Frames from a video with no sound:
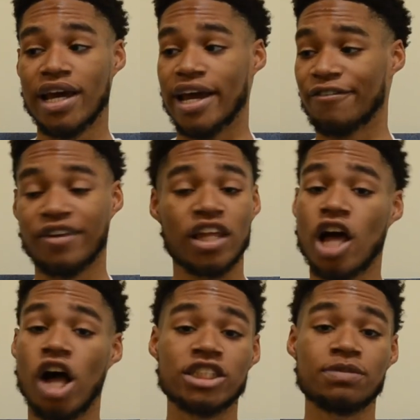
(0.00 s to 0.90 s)
and really
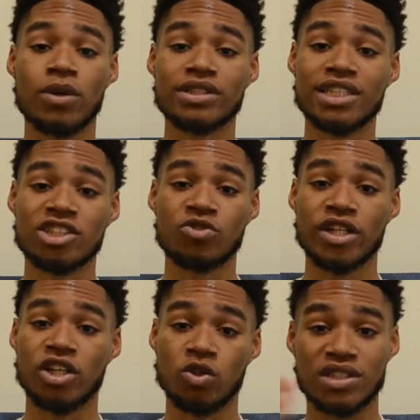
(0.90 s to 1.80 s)
college sports history,
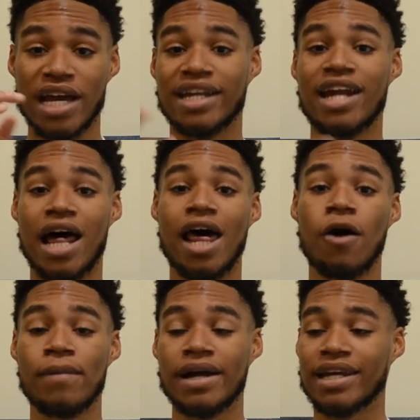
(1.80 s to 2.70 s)
he used that
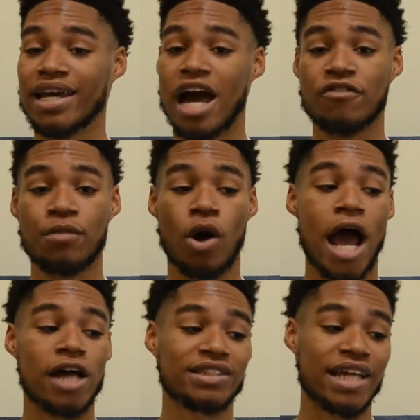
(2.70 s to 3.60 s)
NIL money he got from
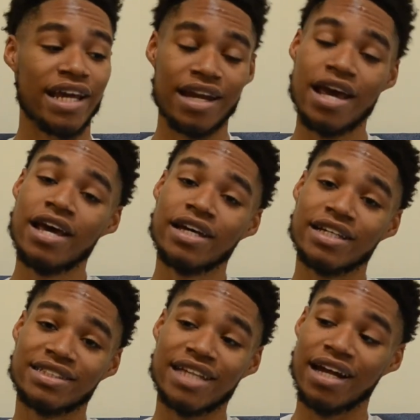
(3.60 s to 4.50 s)
Ohio State
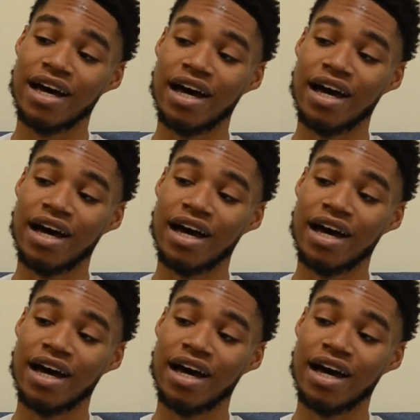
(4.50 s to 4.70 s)
and said,